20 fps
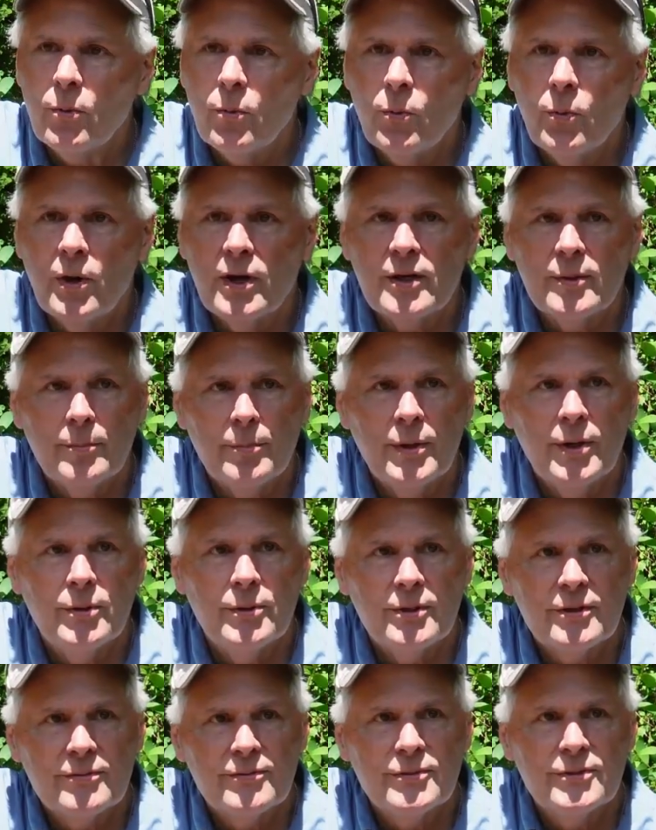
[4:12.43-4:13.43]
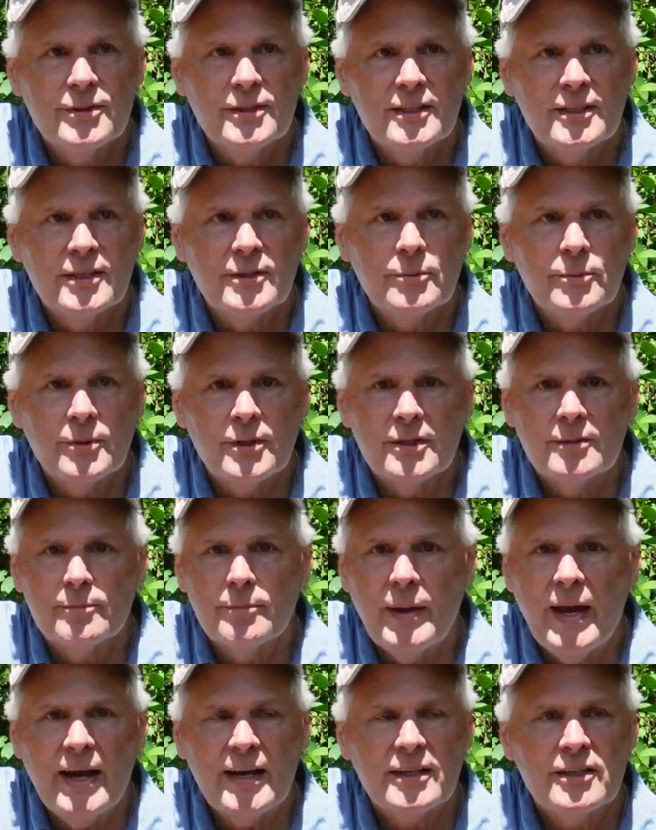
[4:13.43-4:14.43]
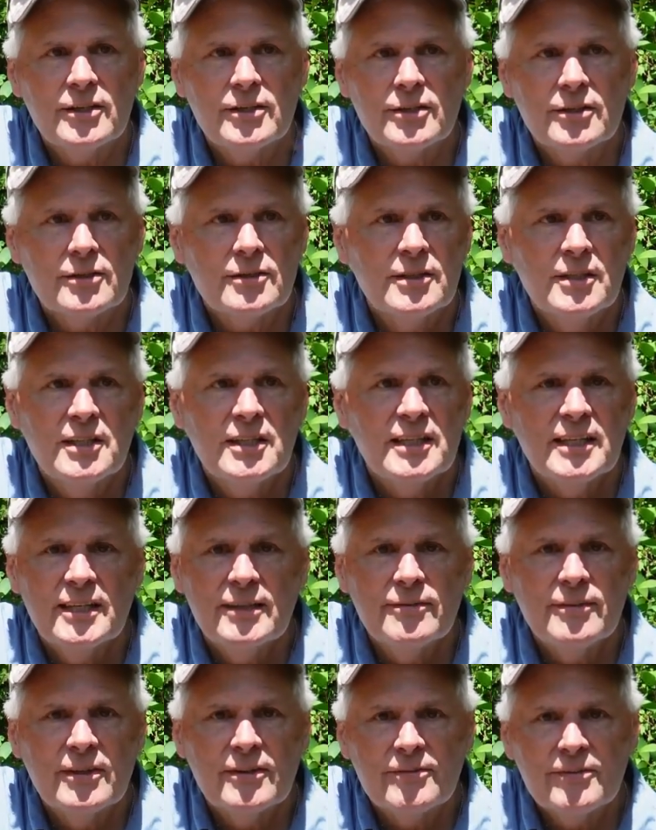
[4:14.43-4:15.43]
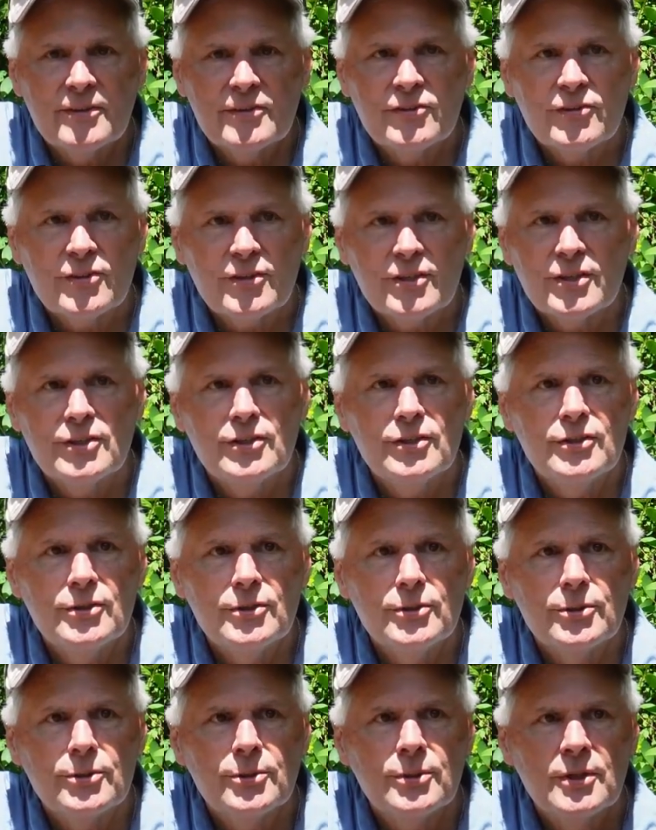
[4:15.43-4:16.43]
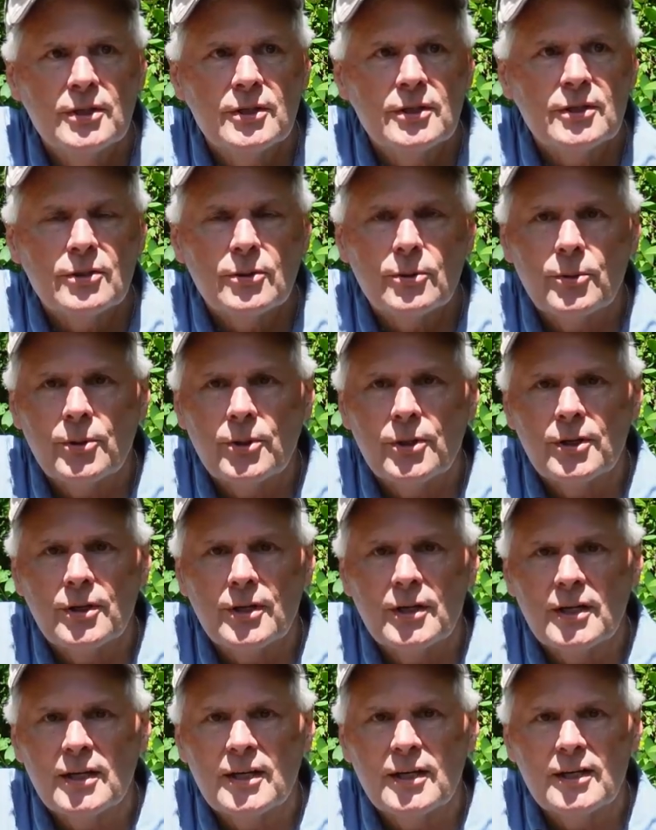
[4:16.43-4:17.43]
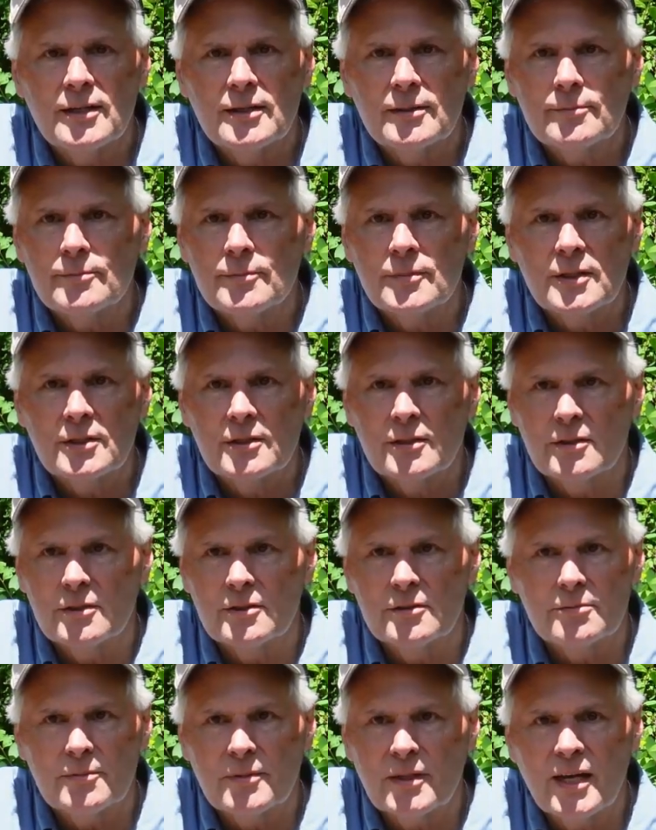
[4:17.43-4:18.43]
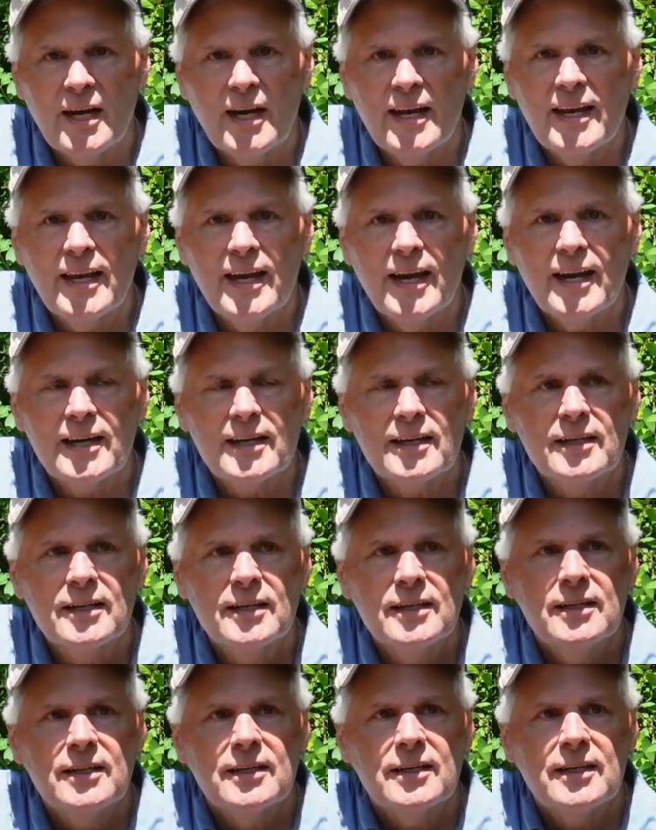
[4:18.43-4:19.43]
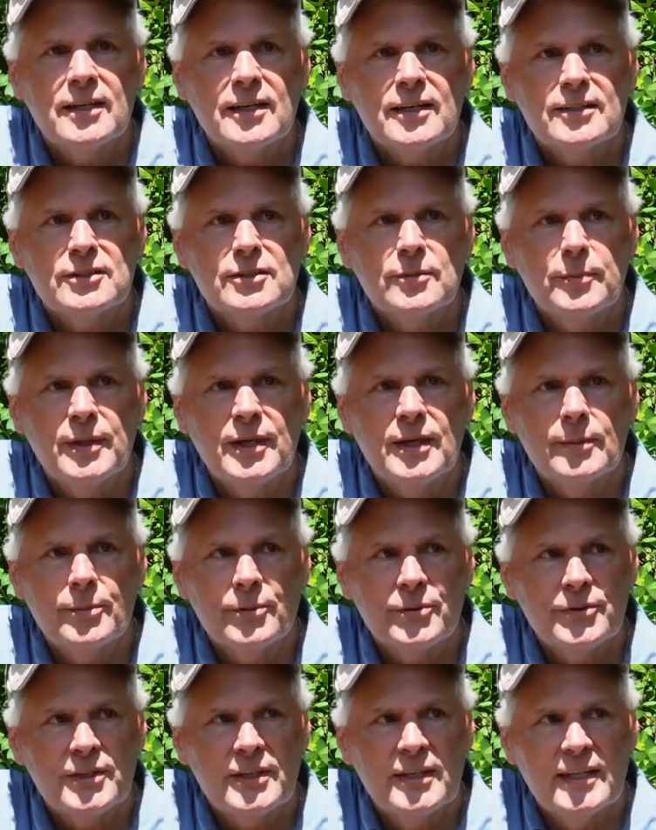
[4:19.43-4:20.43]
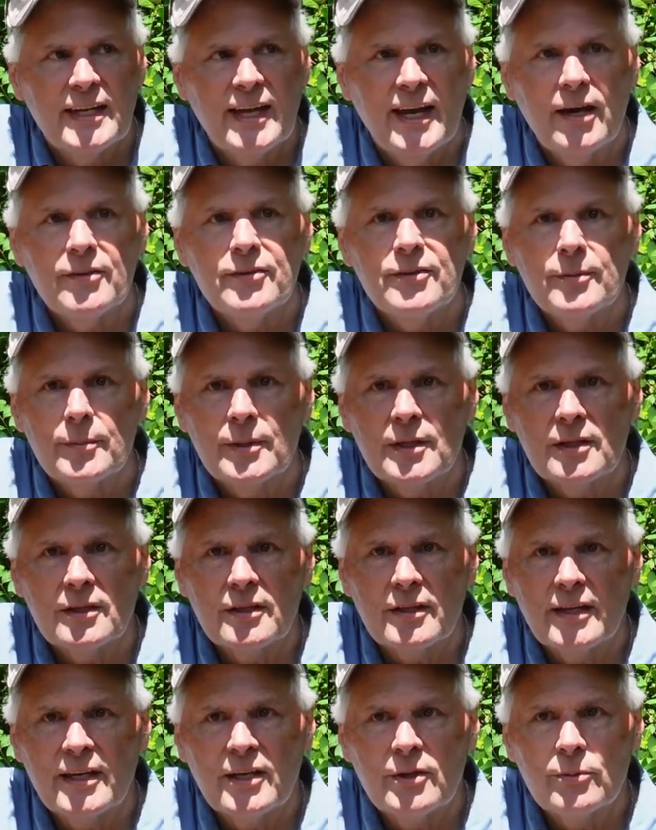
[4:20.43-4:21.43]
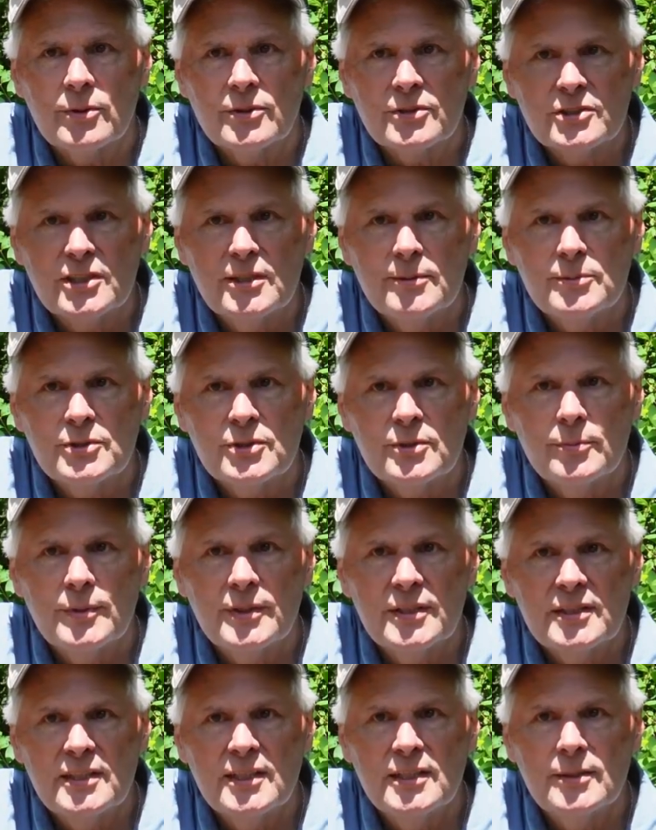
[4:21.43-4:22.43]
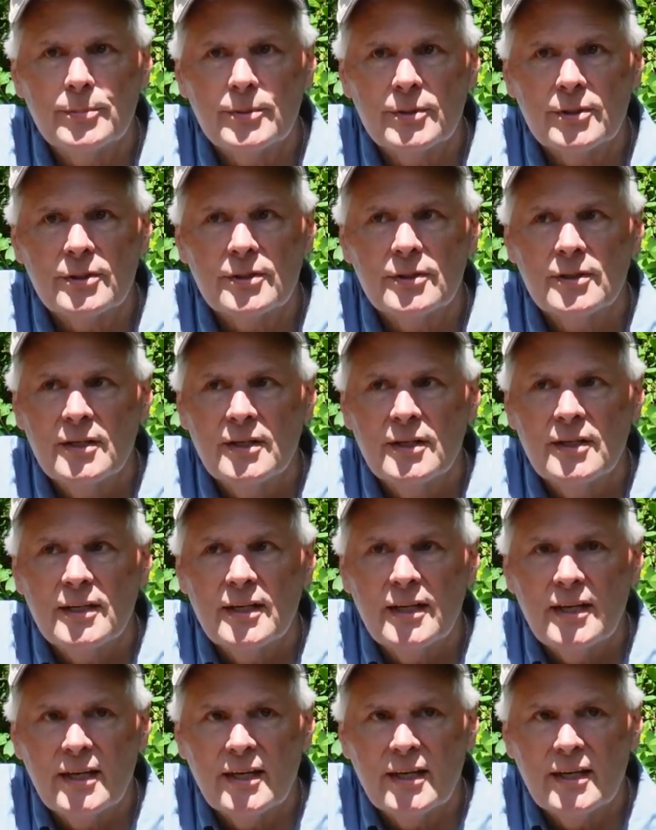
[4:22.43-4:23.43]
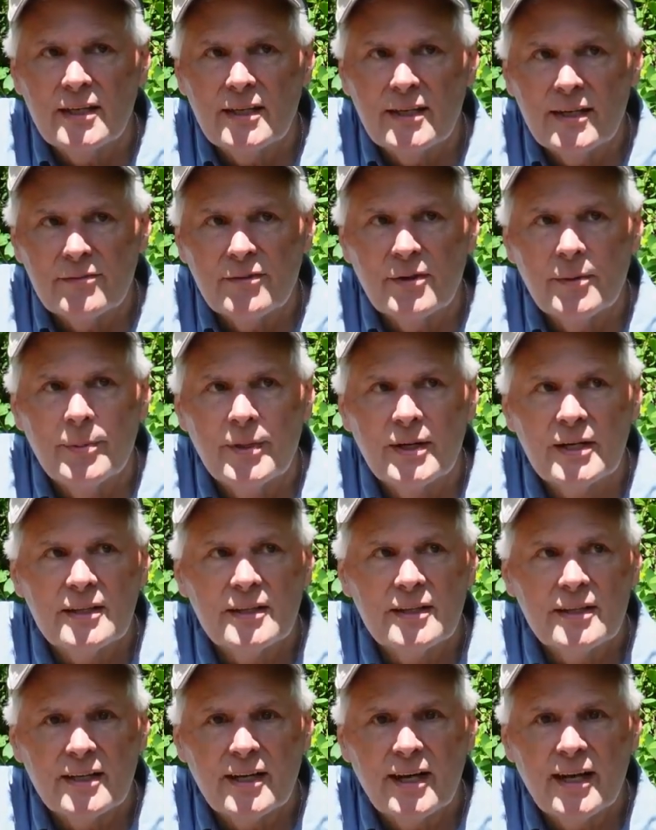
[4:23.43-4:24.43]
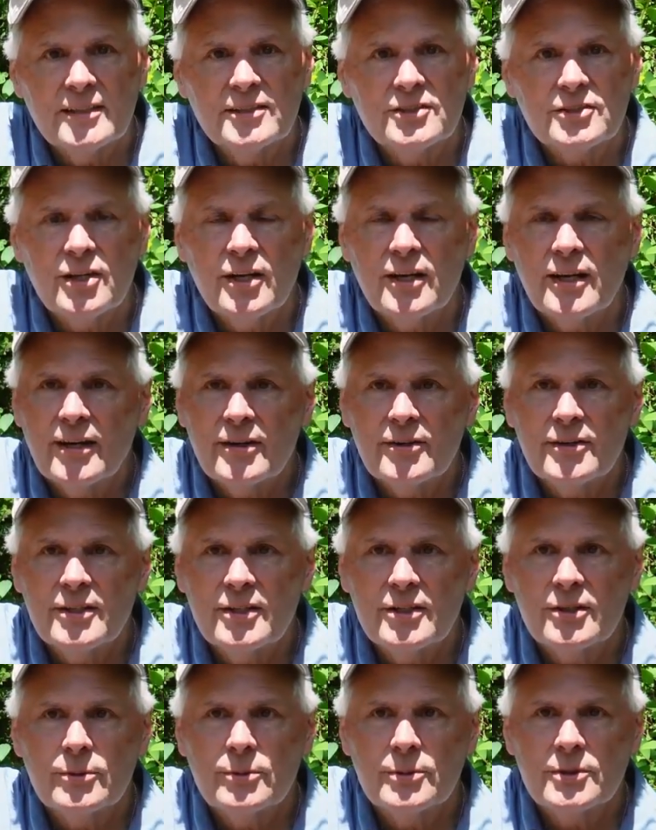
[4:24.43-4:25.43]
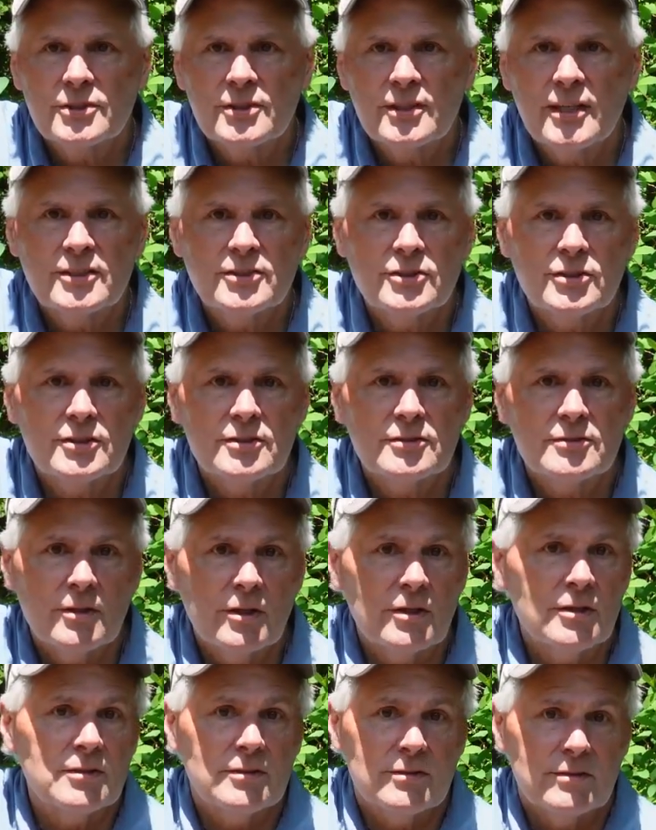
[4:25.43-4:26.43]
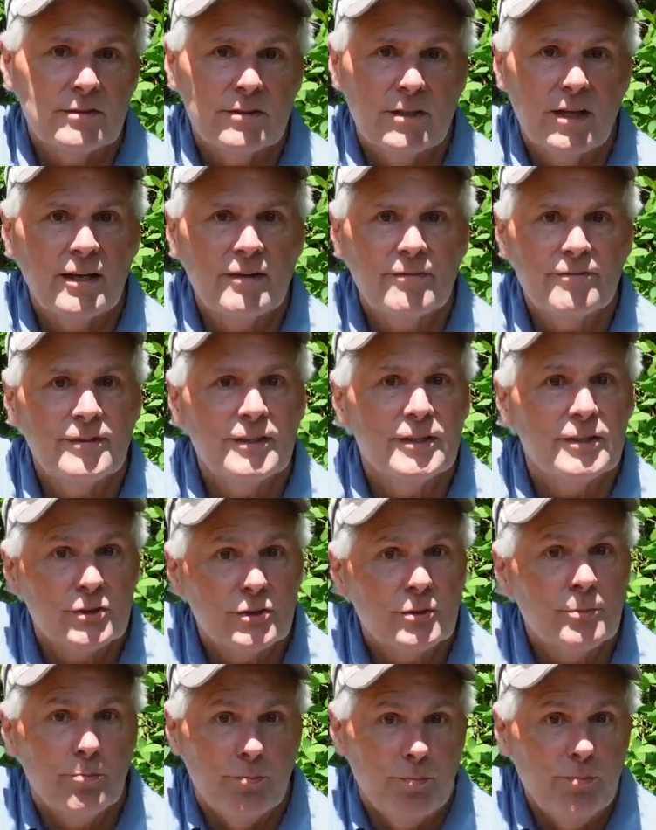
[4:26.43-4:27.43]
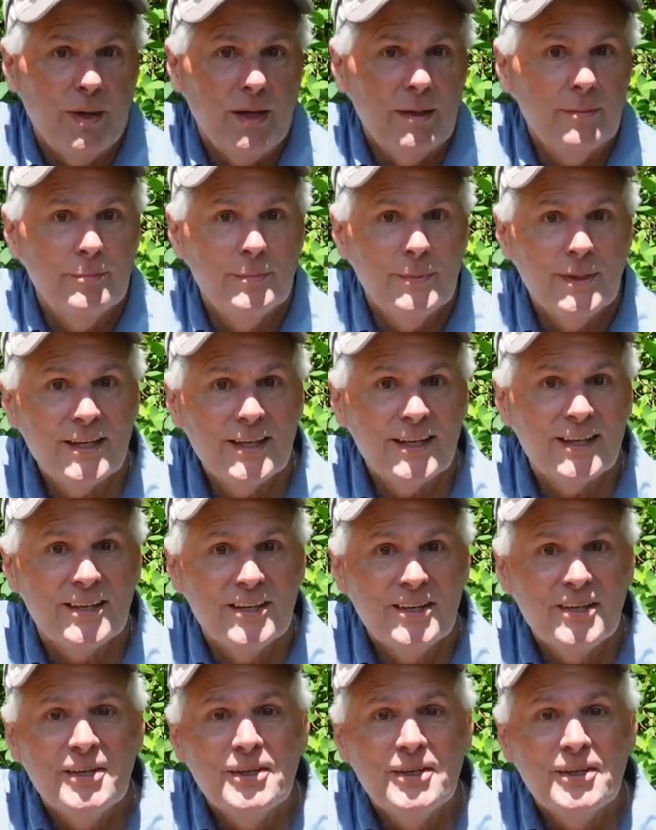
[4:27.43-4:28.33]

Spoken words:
One, a boat if you can get one back here, even if it's a canoe or a little kayak, to be able to get out in the middle of the lake where it seems to be deeper, and everybody that I saw out here was catching a lot of fish, but me.